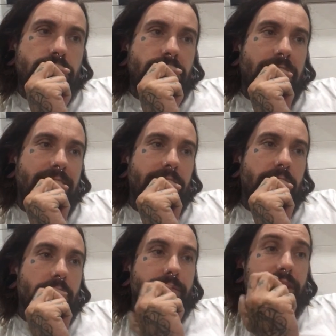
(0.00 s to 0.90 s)
Looking at
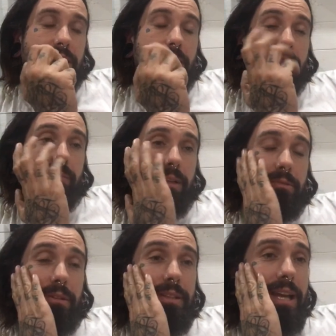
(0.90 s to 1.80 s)
dog and Vanlife mixed
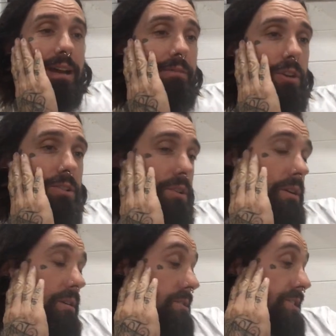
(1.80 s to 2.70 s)
world. Yeah, I've got a
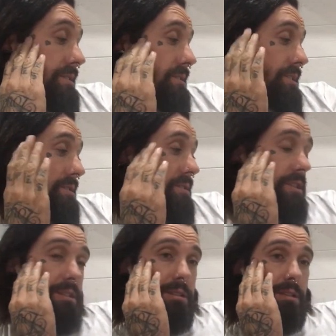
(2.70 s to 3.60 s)
dog. She's
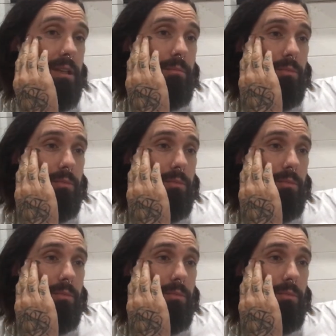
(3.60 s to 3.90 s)
asleep.